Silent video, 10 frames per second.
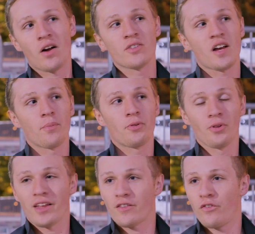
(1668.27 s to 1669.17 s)
So I was up
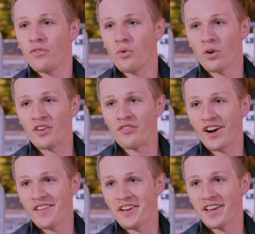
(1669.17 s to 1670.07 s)
till like 4 or
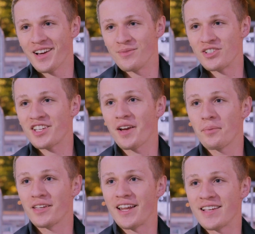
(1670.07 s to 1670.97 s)
5 a.m. just
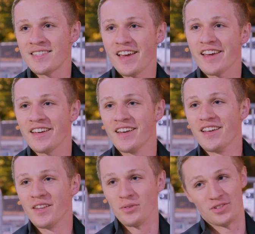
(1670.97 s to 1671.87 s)
typing an essay
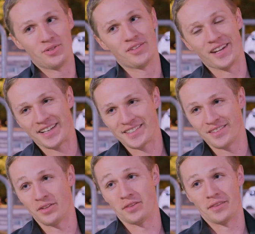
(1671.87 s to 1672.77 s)
that was due the next,
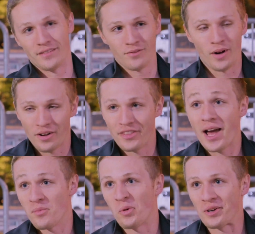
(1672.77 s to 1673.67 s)

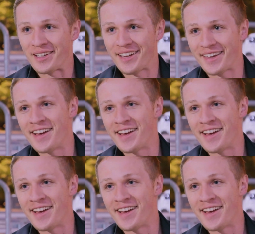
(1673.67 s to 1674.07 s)
that morning, I